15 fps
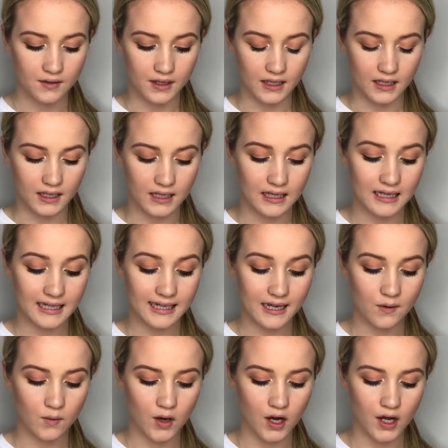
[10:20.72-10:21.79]
the
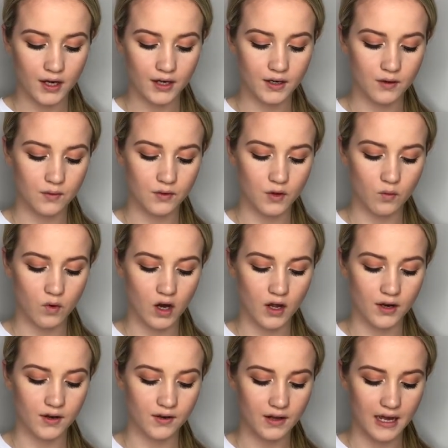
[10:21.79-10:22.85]
clear one, the
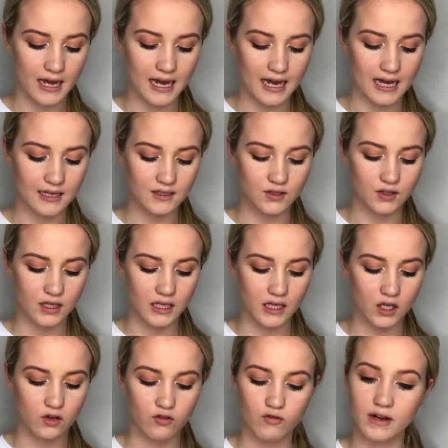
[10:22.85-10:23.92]
one that has
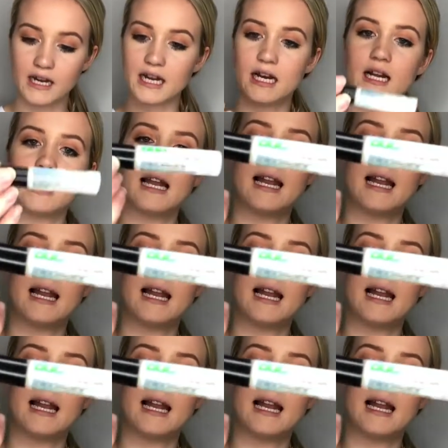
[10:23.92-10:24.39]
the green